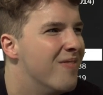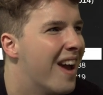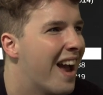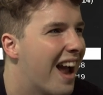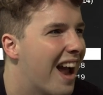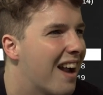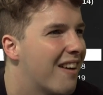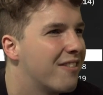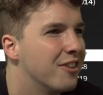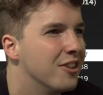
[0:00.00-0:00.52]

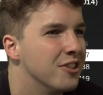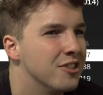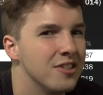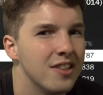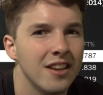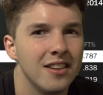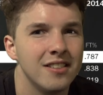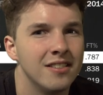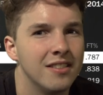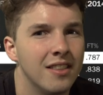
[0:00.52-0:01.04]
average.
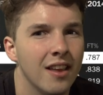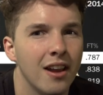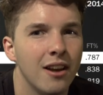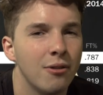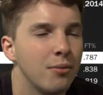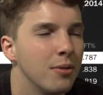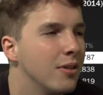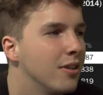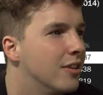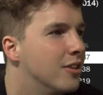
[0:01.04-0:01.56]
They
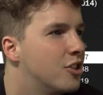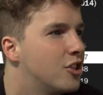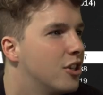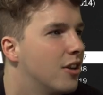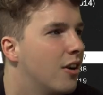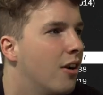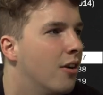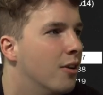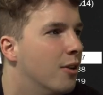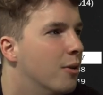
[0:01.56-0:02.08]
really
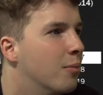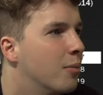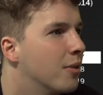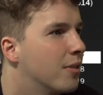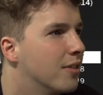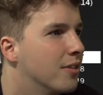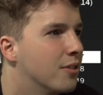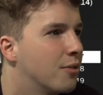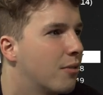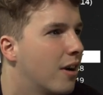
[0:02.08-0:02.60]
shit on him
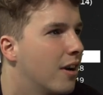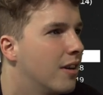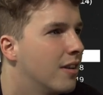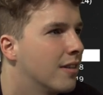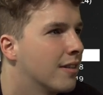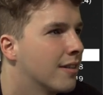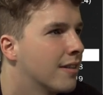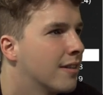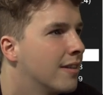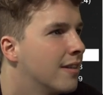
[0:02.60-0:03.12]
with his
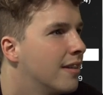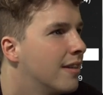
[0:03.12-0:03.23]
rating.